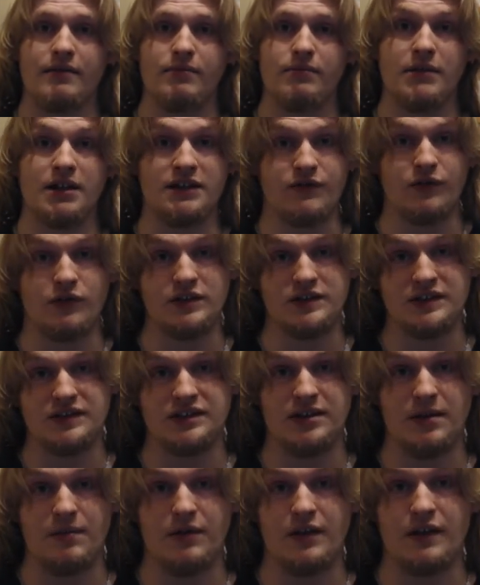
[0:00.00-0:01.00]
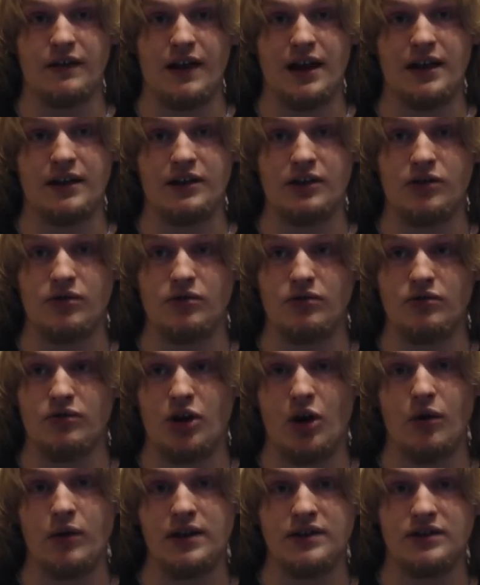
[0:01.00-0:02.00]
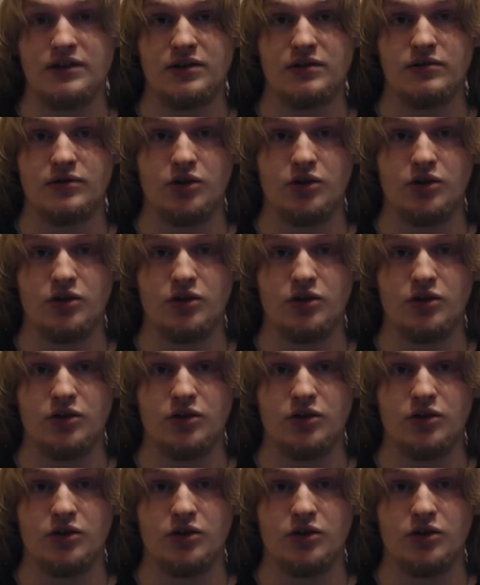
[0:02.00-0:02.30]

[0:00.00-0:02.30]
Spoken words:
mixed voice is something that you go into